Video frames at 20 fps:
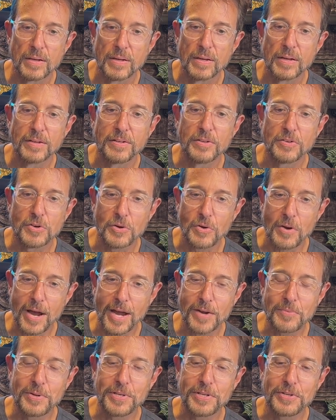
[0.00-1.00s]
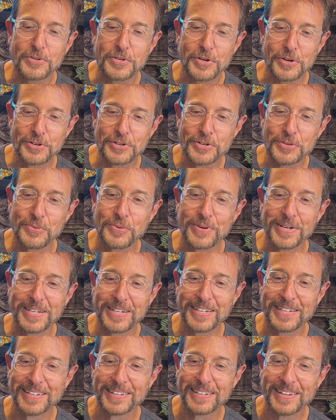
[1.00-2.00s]
You cried when you turned
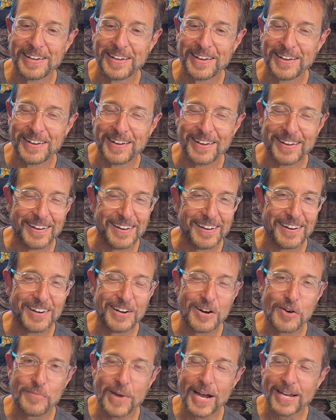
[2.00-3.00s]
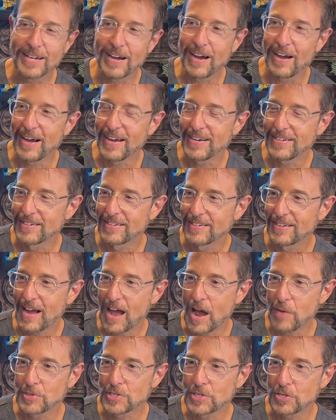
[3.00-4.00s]
20. Oh my God.
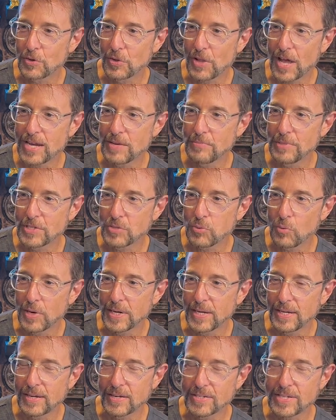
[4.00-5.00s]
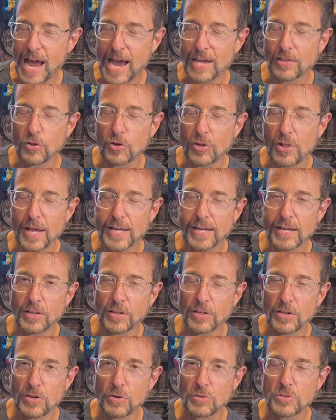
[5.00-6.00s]
I was so glad to be 20 because I look like a
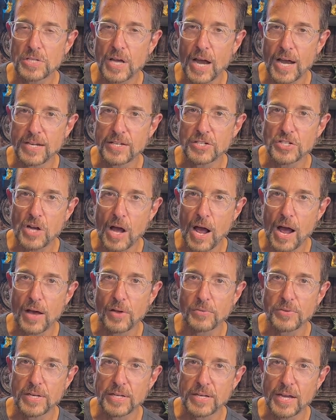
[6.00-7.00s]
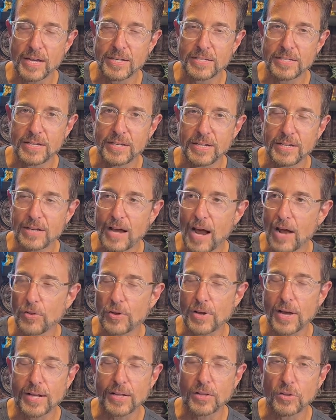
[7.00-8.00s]
little tiny child at 19. I look
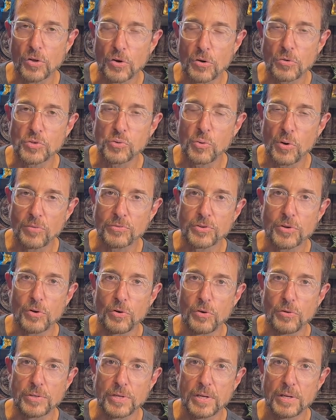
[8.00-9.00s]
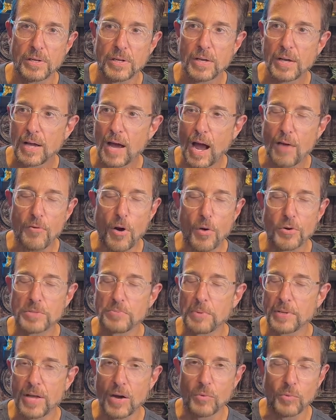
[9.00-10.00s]
like a little 12-year-old. I've always
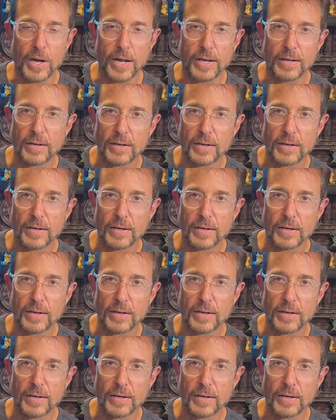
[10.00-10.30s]
been that way.